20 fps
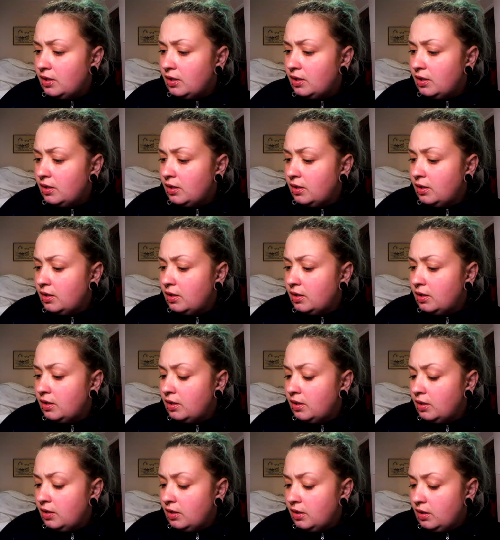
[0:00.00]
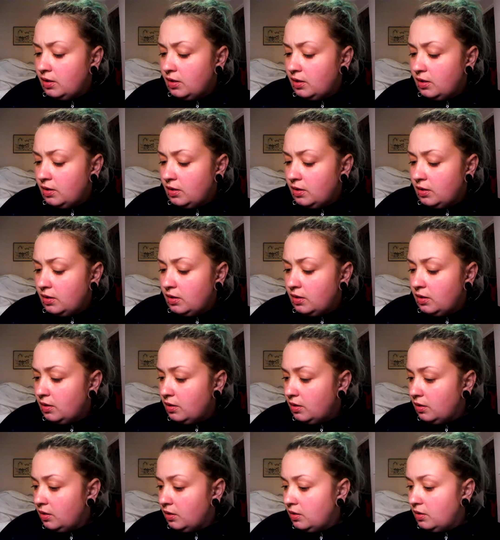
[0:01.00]

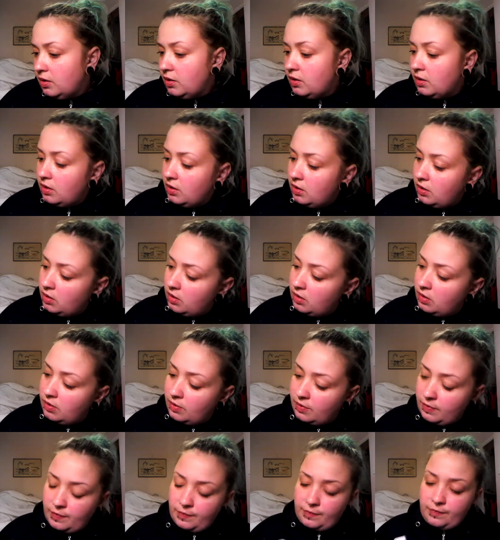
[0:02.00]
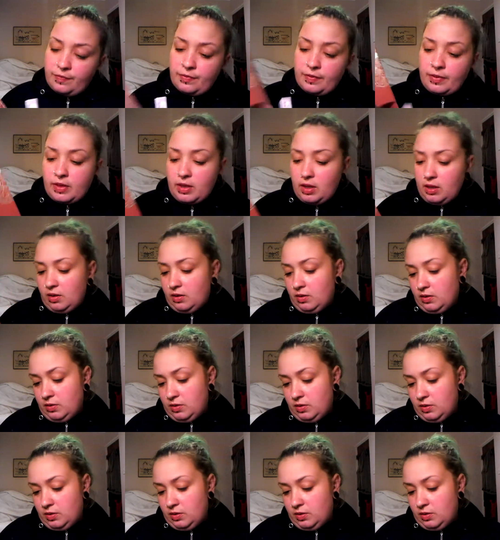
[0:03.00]
[no speech]